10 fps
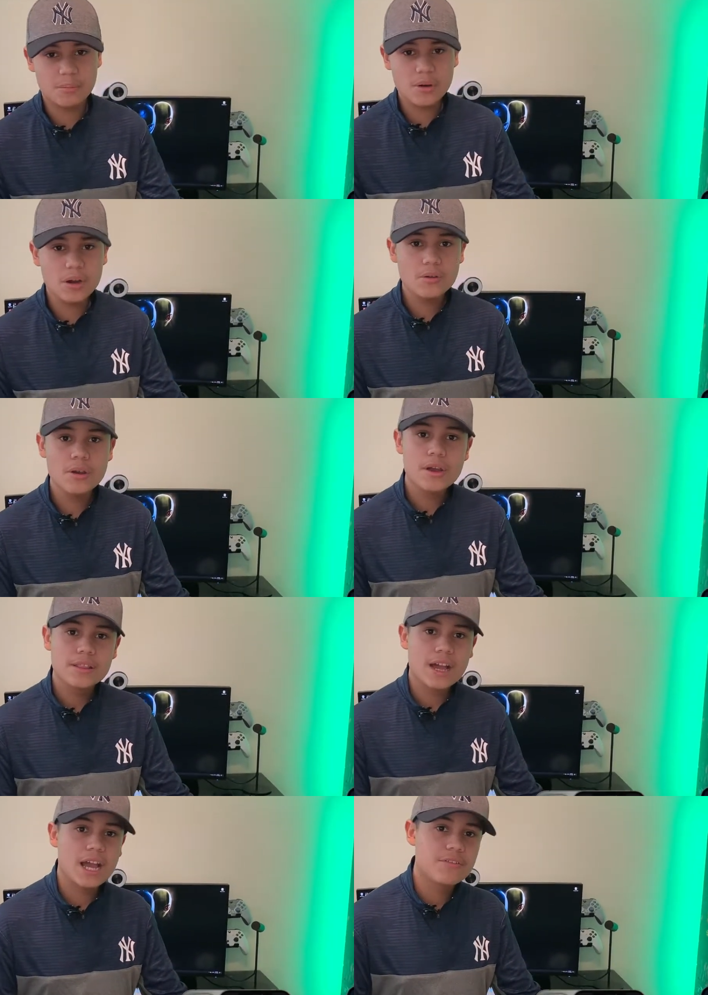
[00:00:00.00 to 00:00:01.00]
Pro,
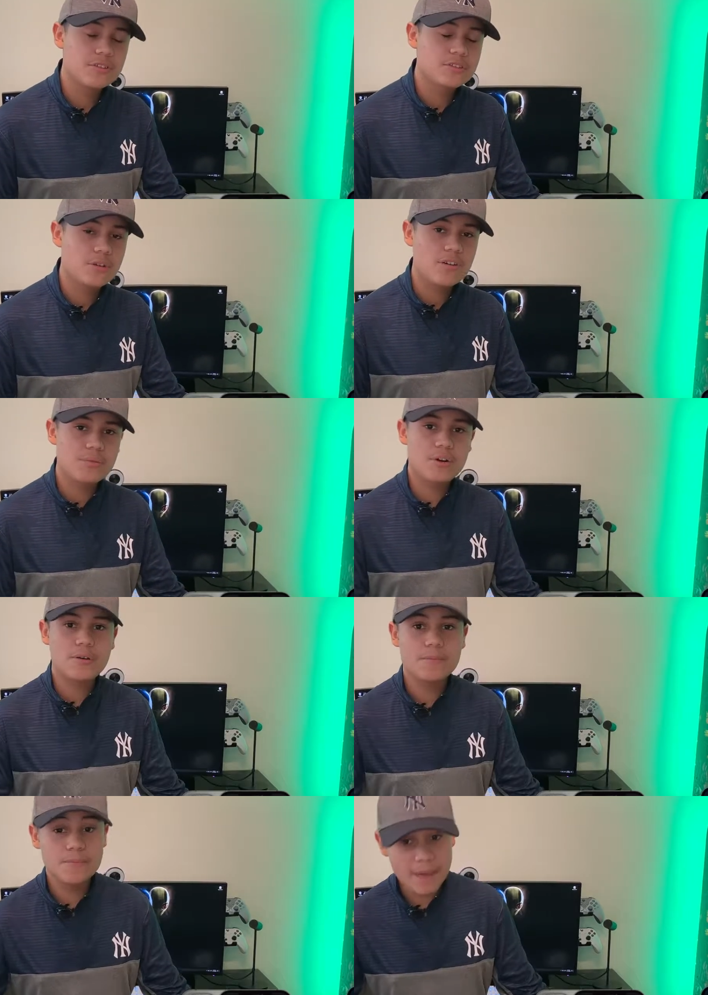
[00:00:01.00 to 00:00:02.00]
the iPhone 12
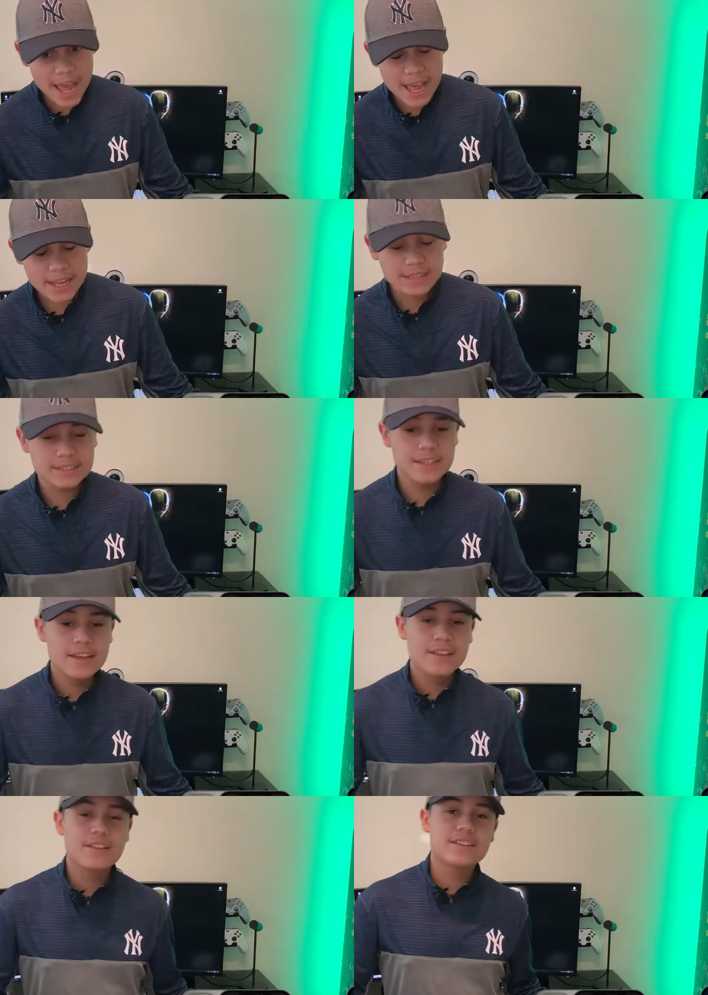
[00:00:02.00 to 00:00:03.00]
Pro Max,
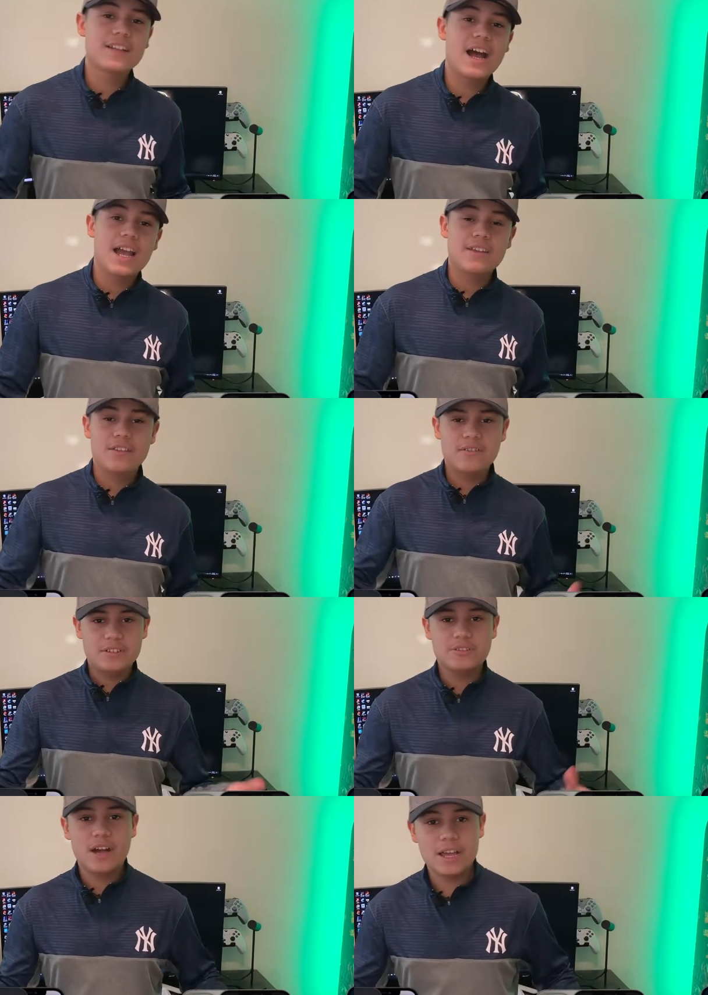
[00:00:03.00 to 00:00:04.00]
there's the
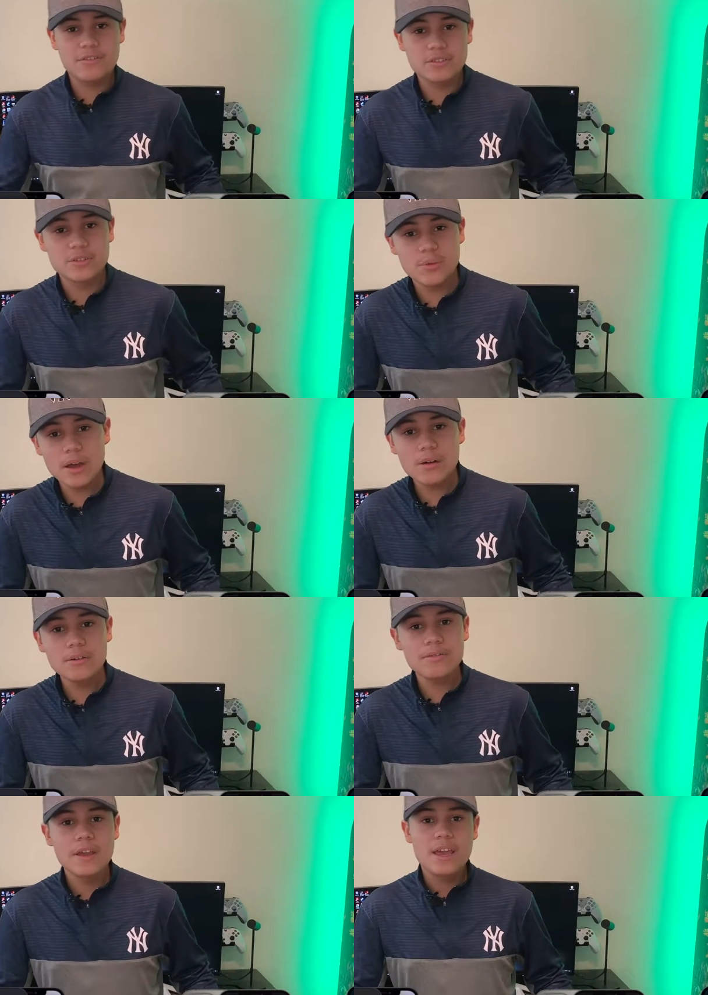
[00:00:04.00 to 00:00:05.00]
original iPhone
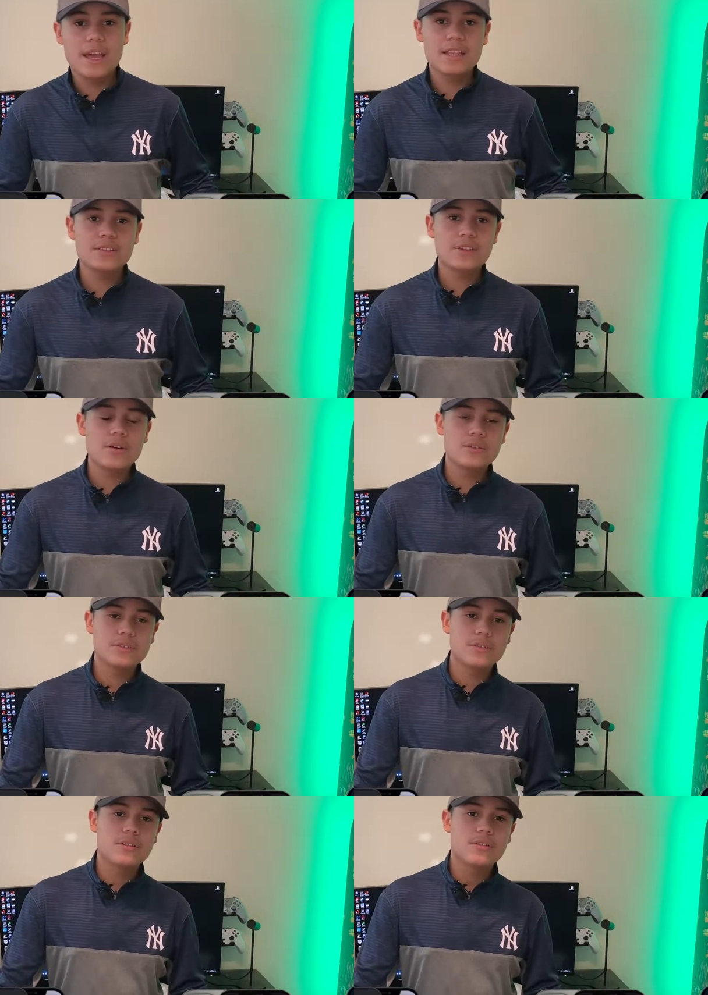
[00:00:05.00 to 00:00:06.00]
12, and there's
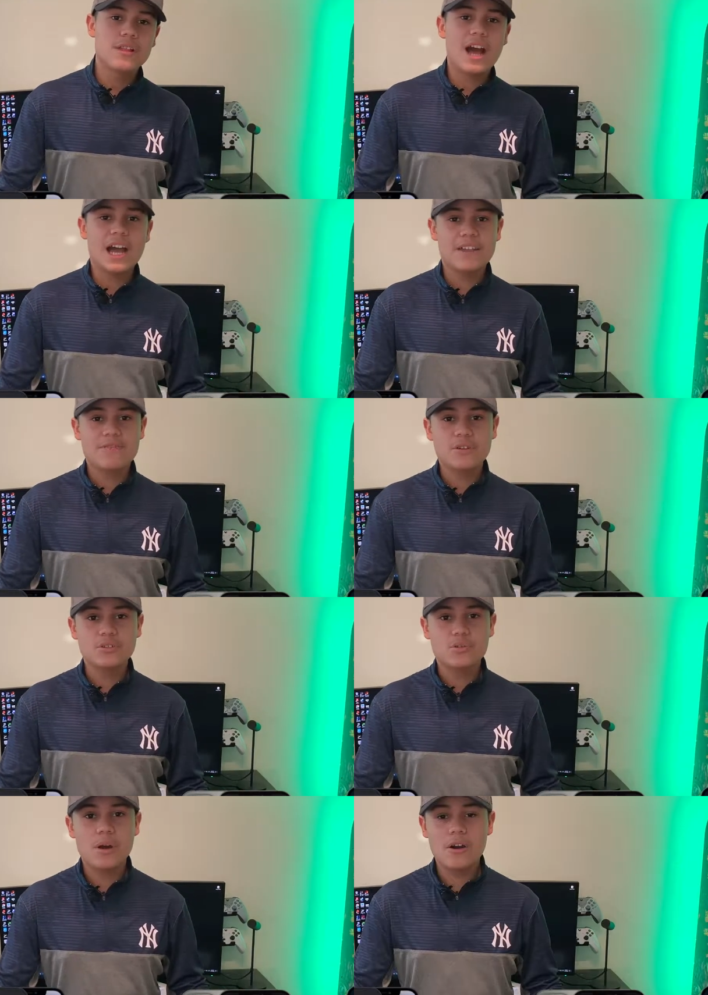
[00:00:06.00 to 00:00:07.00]
also the
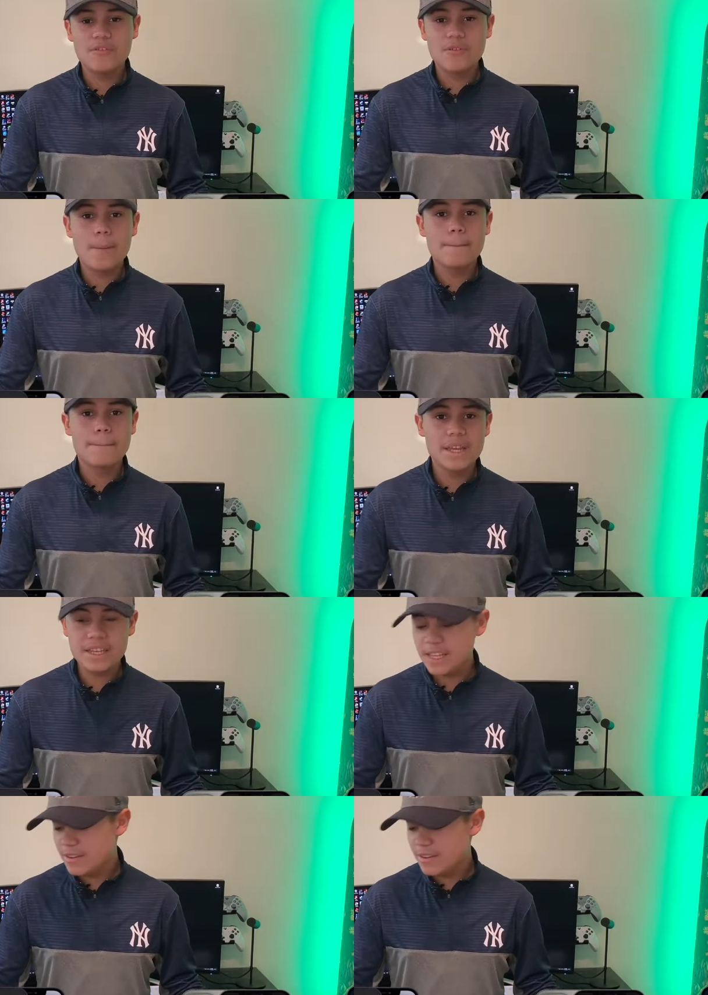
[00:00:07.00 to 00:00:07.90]
iPhone 12 mini,